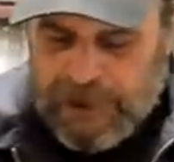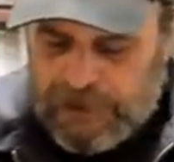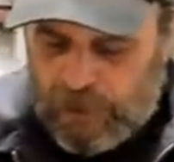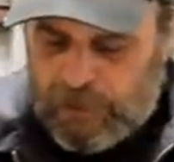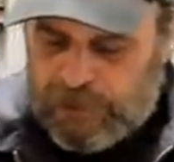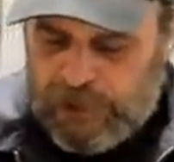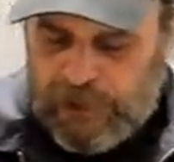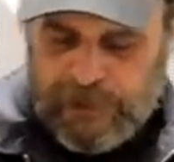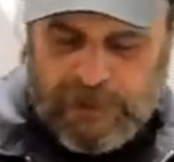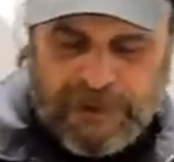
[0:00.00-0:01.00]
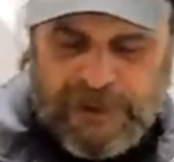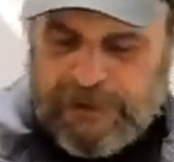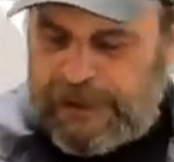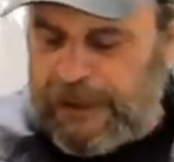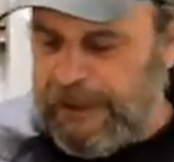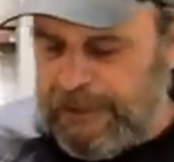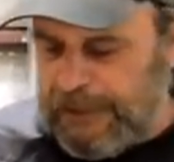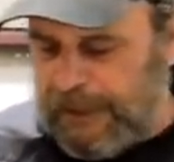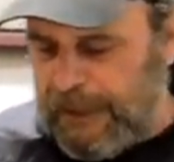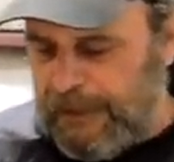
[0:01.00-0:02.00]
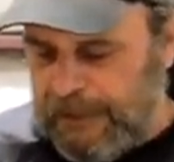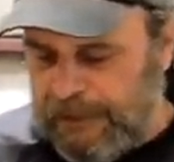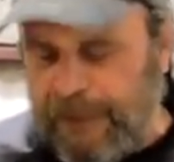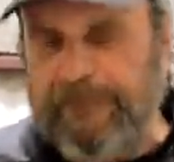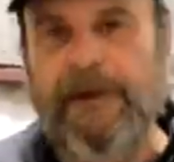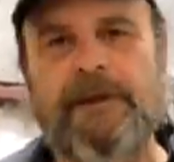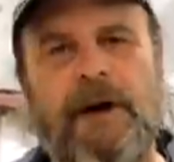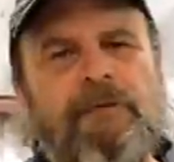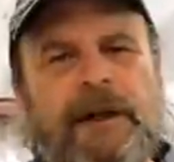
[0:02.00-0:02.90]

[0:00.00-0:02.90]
so do you, because he's got a